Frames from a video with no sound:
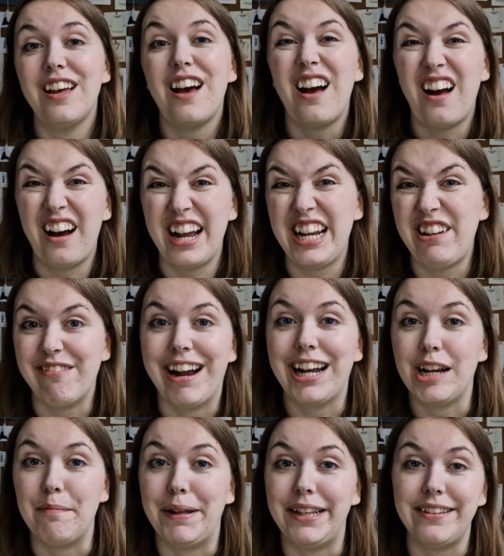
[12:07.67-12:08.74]
highly
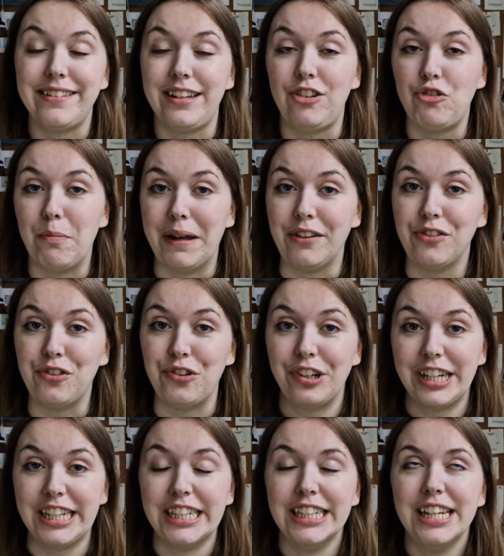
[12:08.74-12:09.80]
recommend
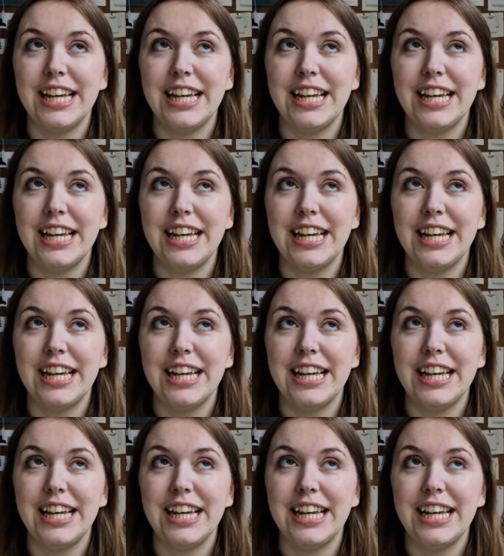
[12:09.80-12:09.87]
Stitchmastery.